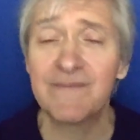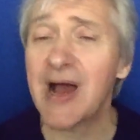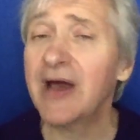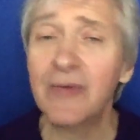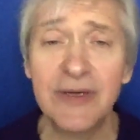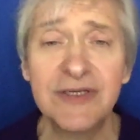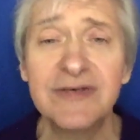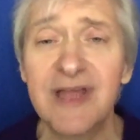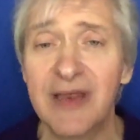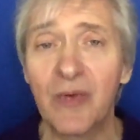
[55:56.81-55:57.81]
How do I do
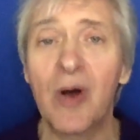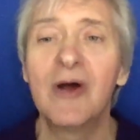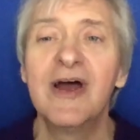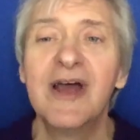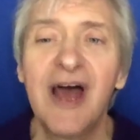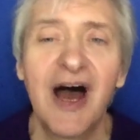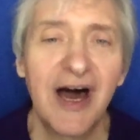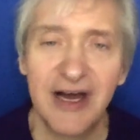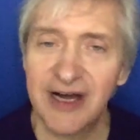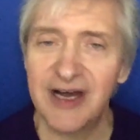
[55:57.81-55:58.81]
that? Well,
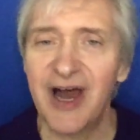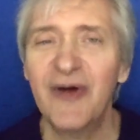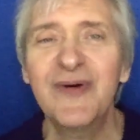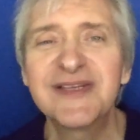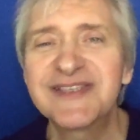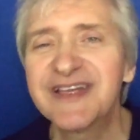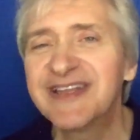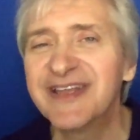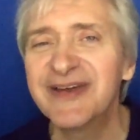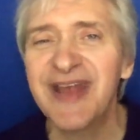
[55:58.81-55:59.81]
uh, I always said
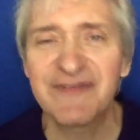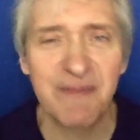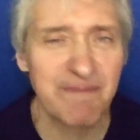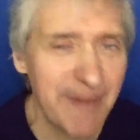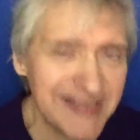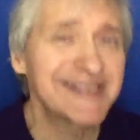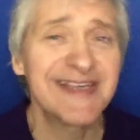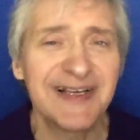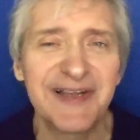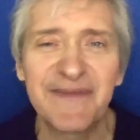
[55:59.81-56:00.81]
that you'd have a best
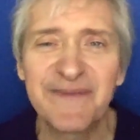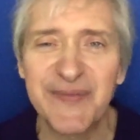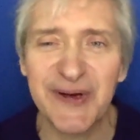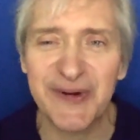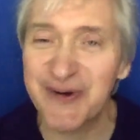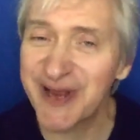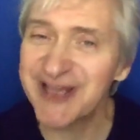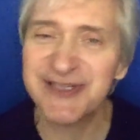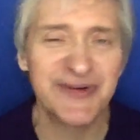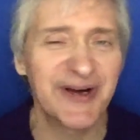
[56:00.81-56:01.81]
selling book. Well,
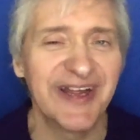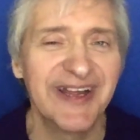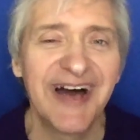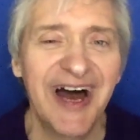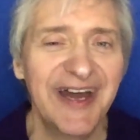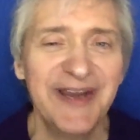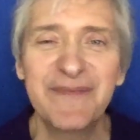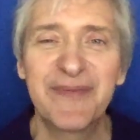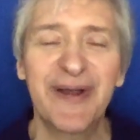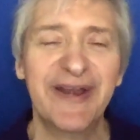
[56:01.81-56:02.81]
guess what? I didn't put it